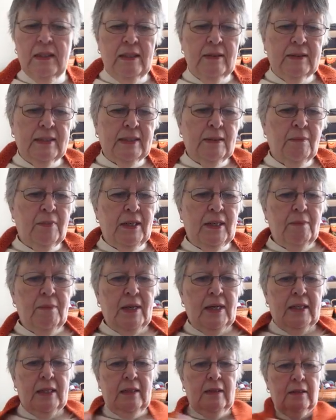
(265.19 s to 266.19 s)
Somebody
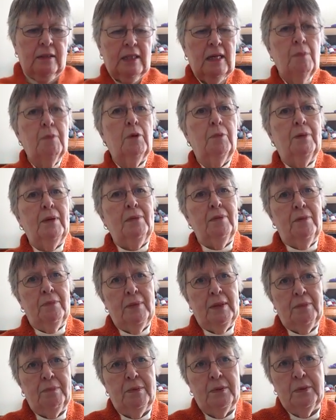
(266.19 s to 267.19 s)
made it, a couple people
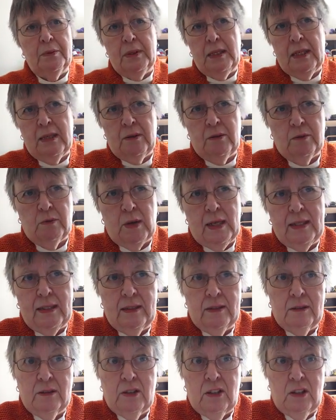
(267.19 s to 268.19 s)
made blue, yellow, and white, and
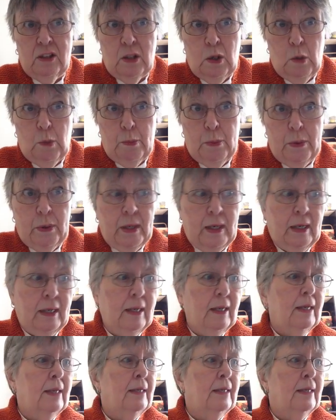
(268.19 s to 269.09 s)
they're so pretty.